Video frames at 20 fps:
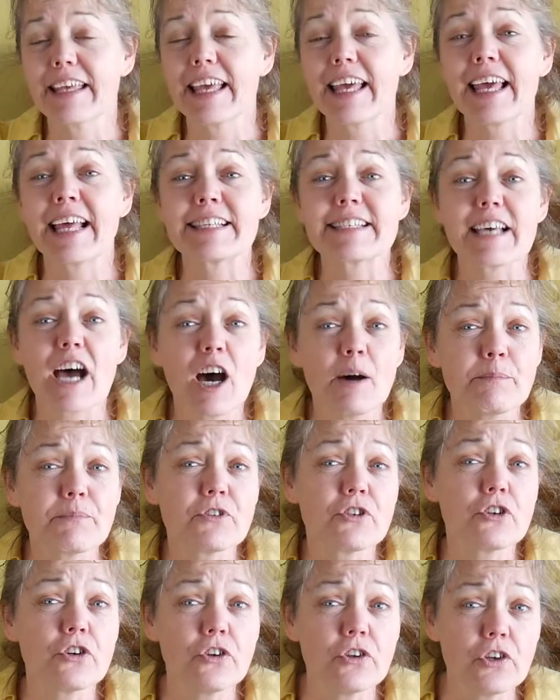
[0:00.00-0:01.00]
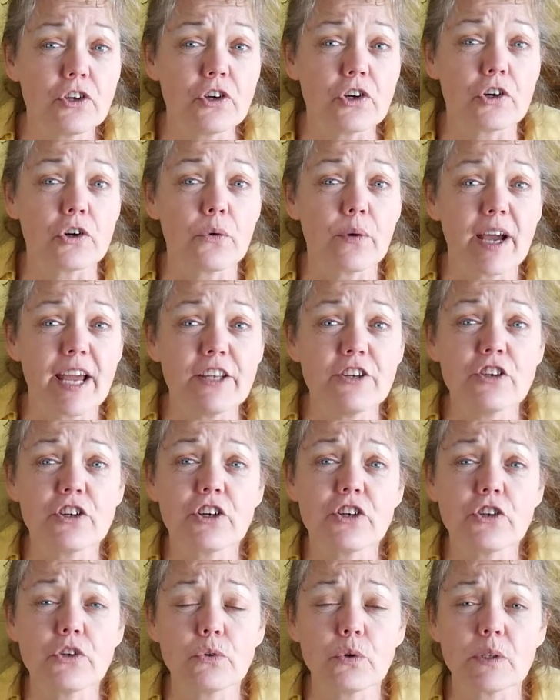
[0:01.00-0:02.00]
It's up to you, and you
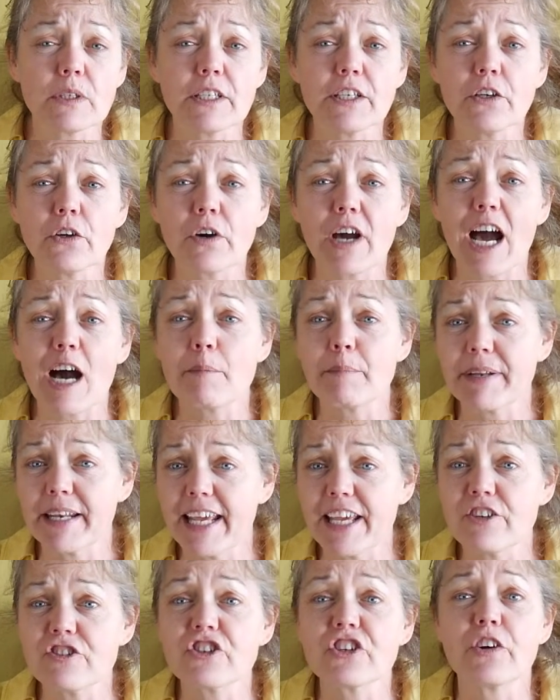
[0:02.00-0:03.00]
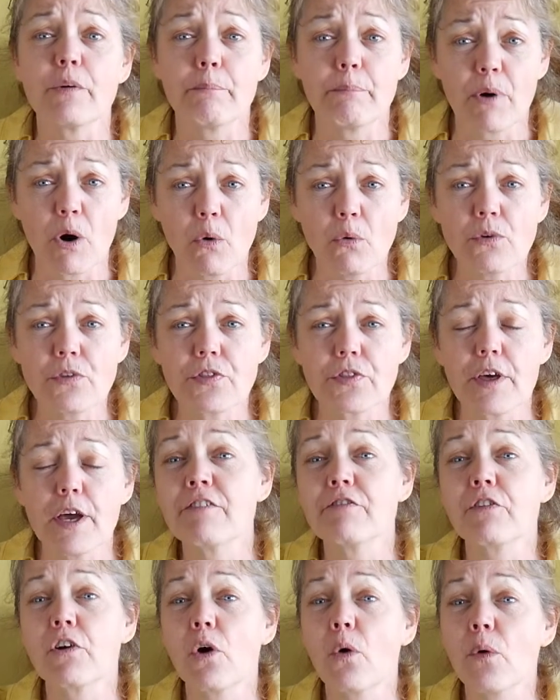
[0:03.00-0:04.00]
can do a little combination of both.
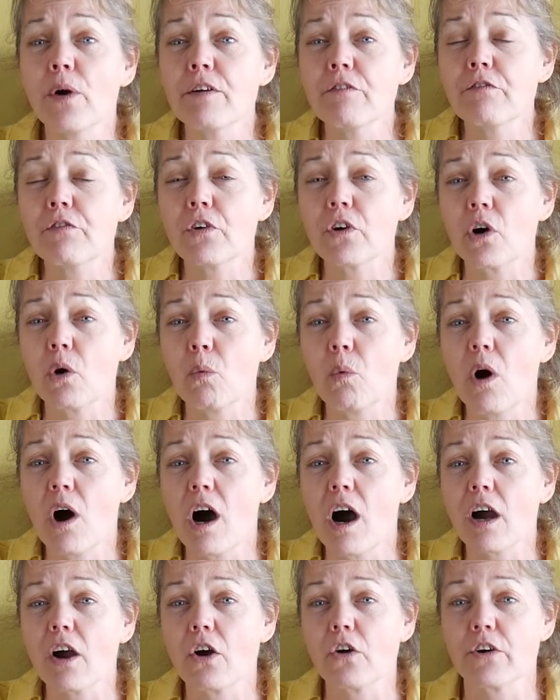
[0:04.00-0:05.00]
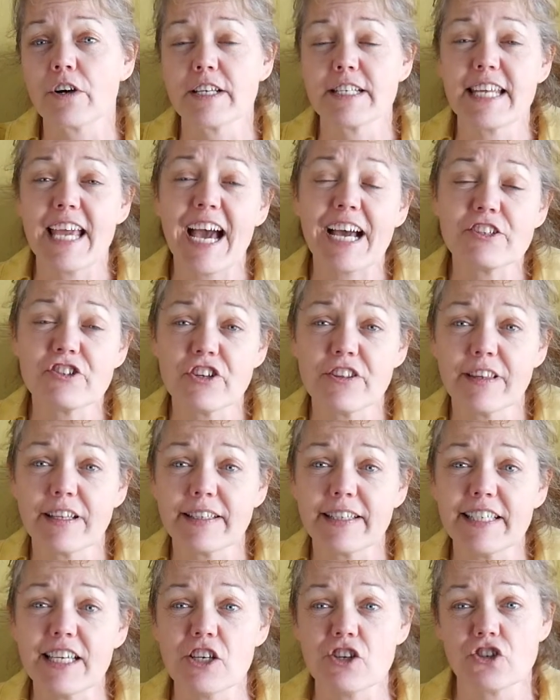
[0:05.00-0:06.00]
If going for a walk or attaching the
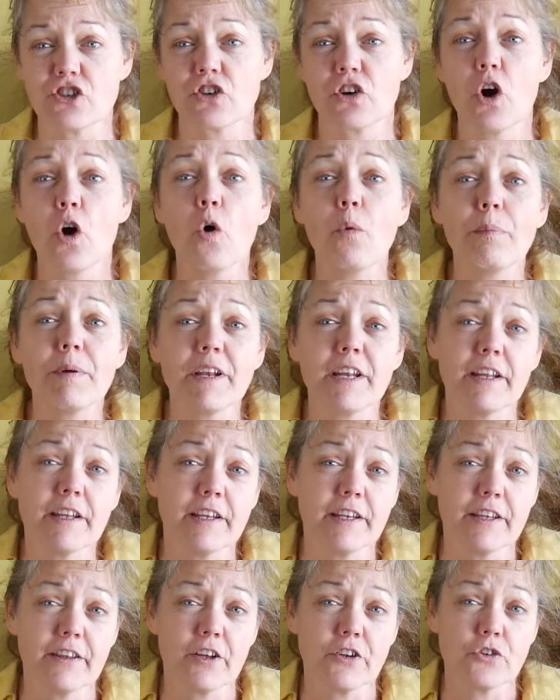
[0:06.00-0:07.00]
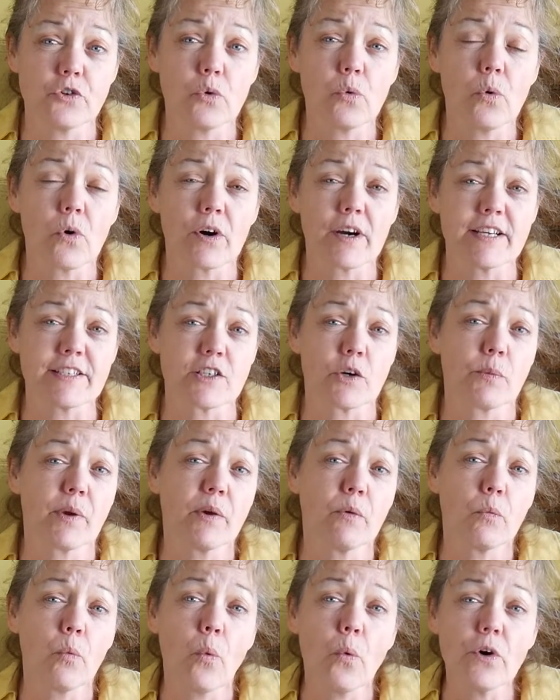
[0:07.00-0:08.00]
leash or opening the door is a
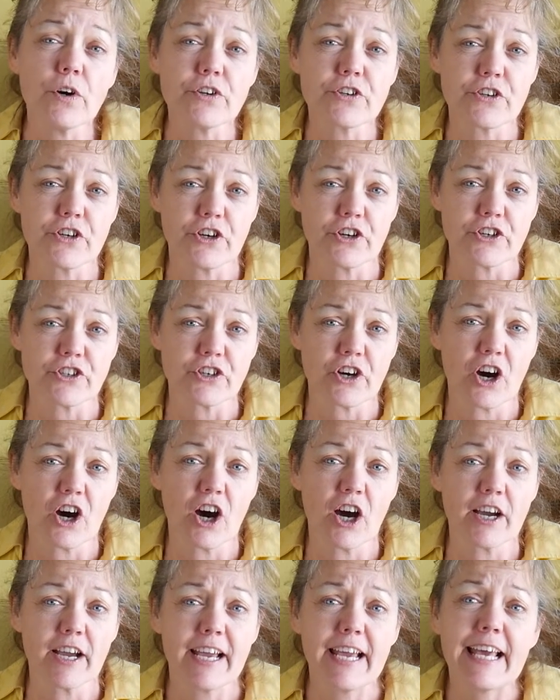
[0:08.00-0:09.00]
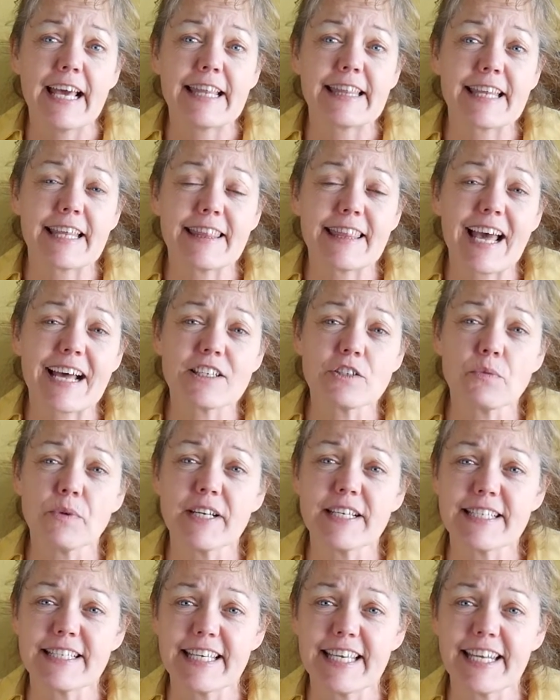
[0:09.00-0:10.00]
reward to your dog, then that's what
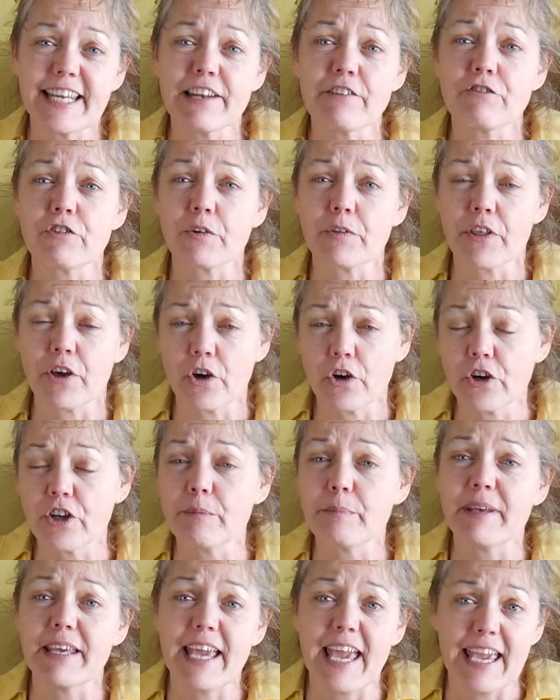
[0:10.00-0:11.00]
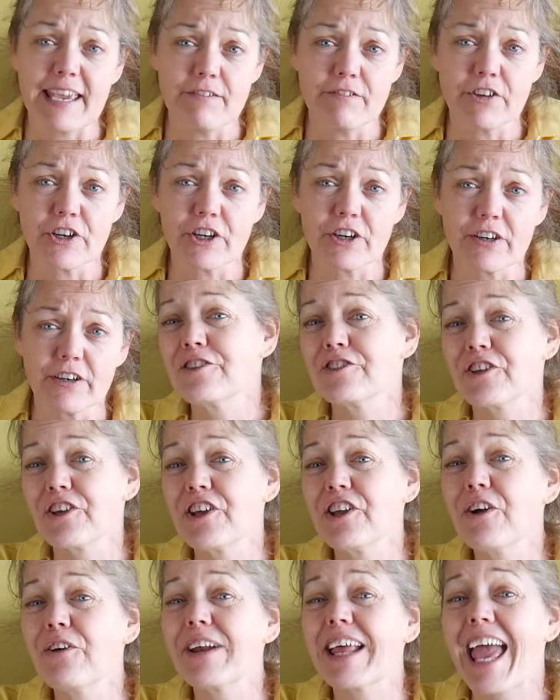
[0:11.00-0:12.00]
he's getting for the good behavior. So
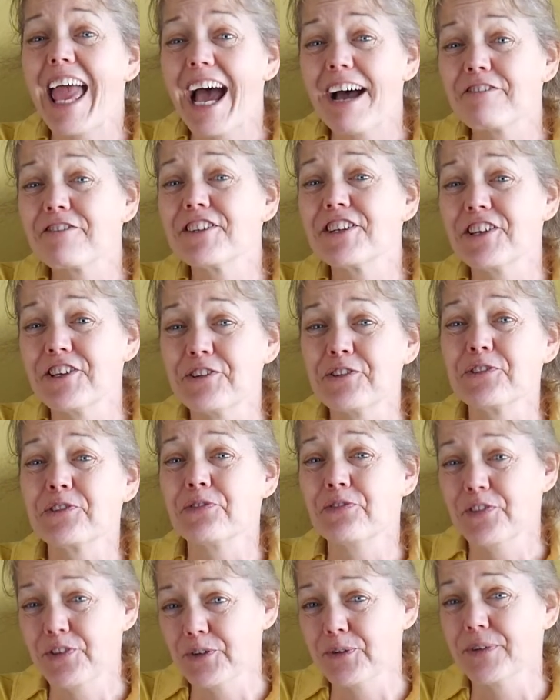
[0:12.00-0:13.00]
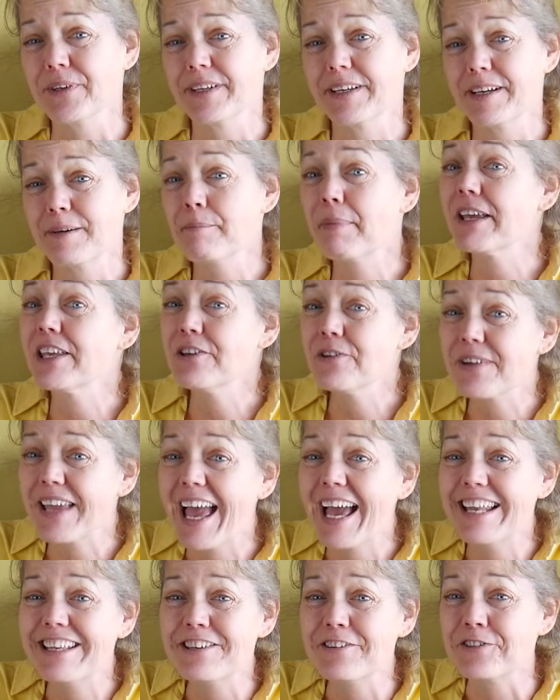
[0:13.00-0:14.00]
you don't have to use food, but you
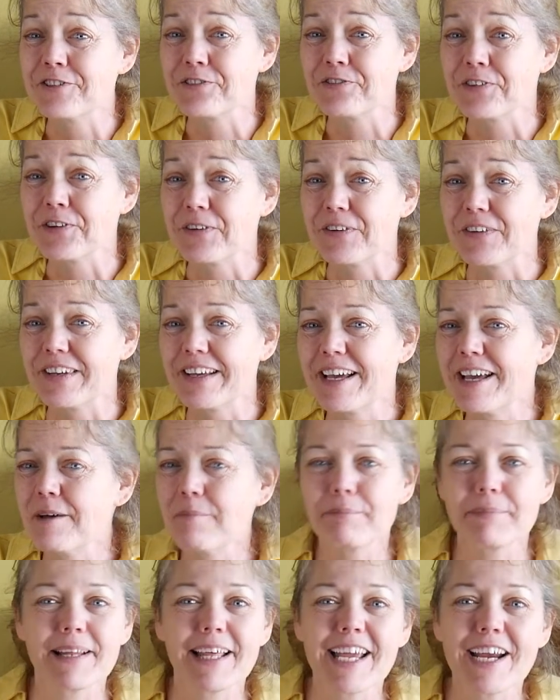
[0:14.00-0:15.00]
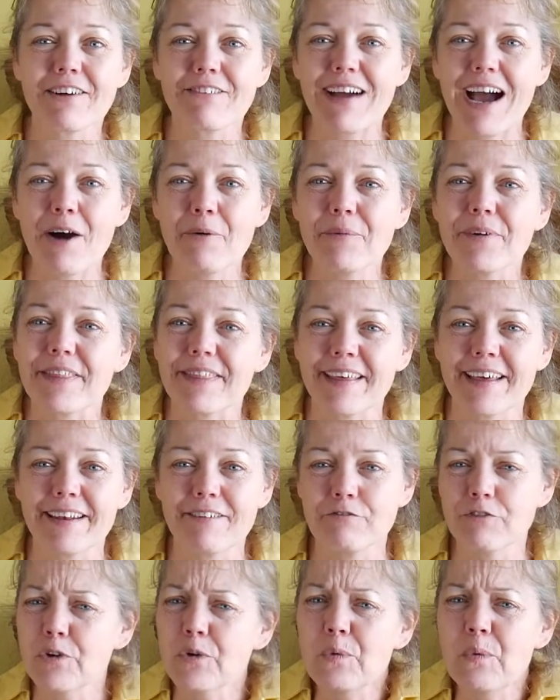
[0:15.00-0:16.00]
can use food. Play around with it.
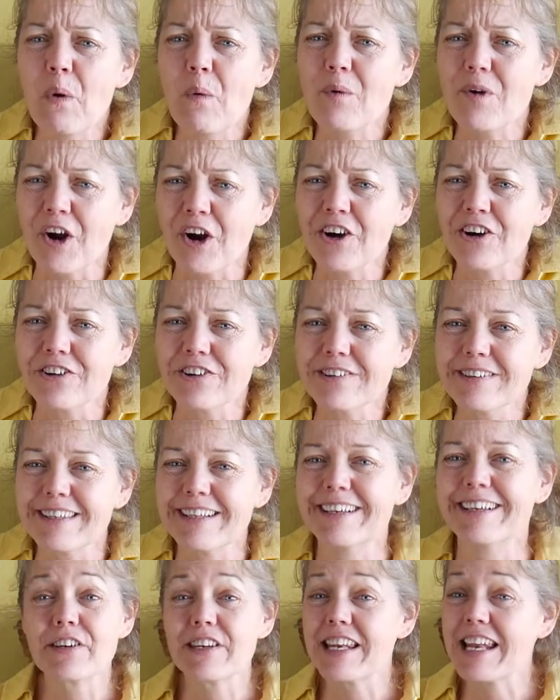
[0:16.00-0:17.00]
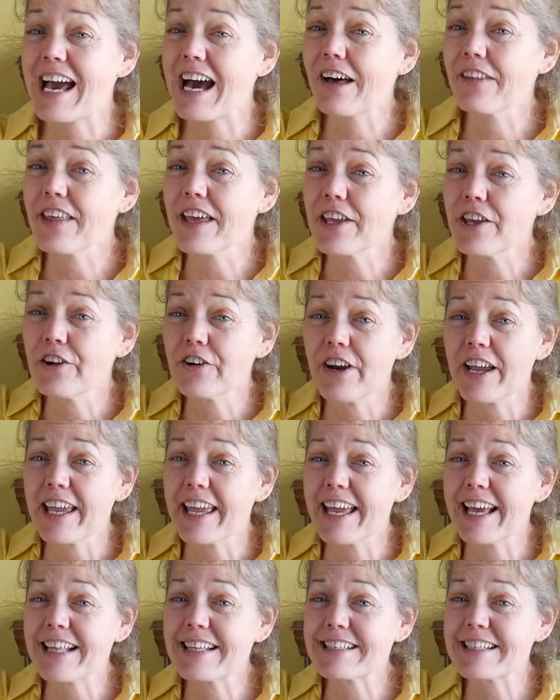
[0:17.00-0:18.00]
Food won't hurt. Now that your
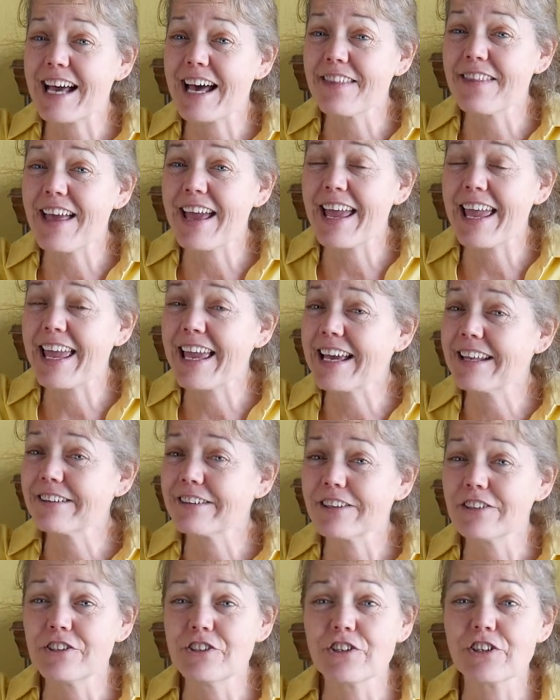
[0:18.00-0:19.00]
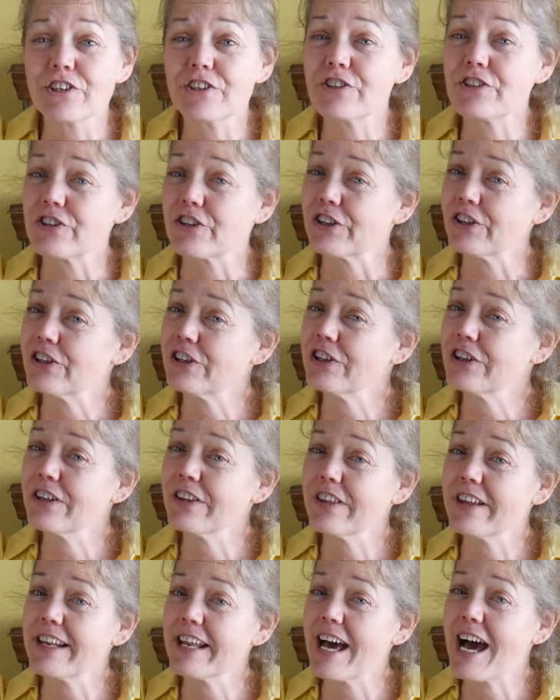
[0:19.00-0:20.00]
hand's on that handle and you can turn
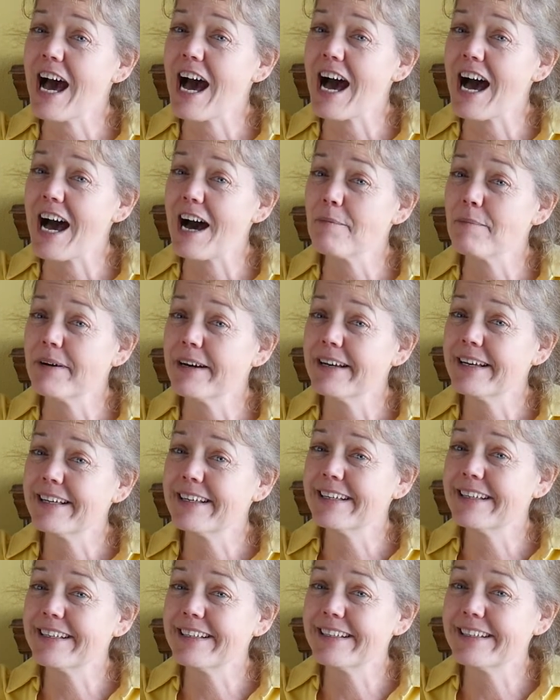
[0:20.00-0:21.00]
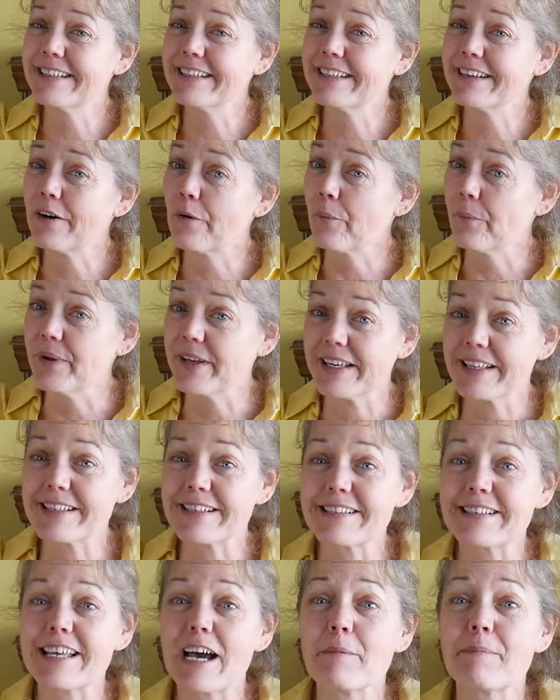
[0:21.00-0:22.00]
the knob, we can
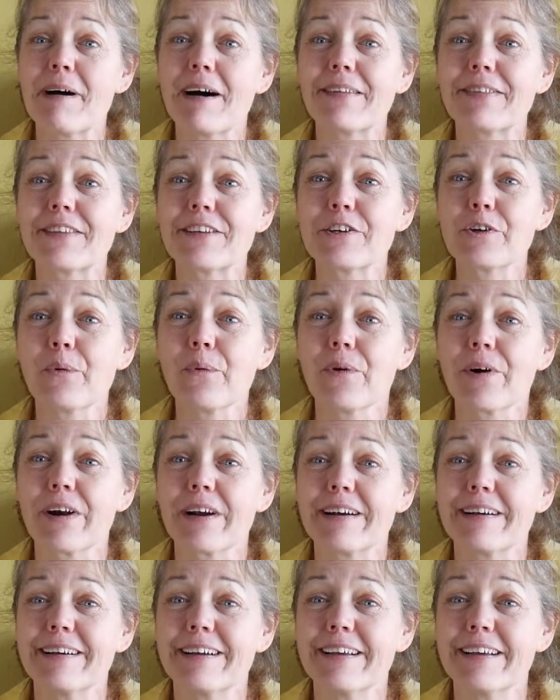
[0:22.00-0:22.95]
step out the door.